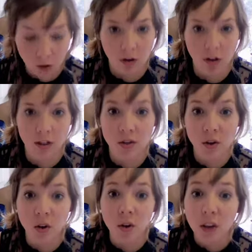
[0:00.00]

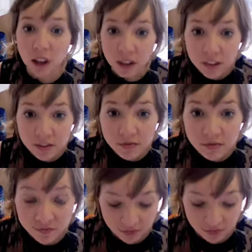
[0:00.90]
Gorgonzola
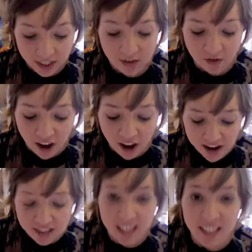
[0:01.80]
is a
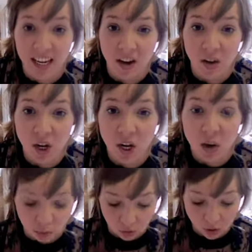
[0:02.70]
veined Italian
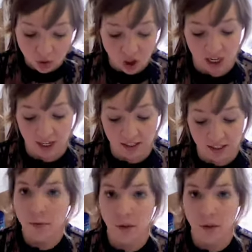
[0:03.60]
blue cheese.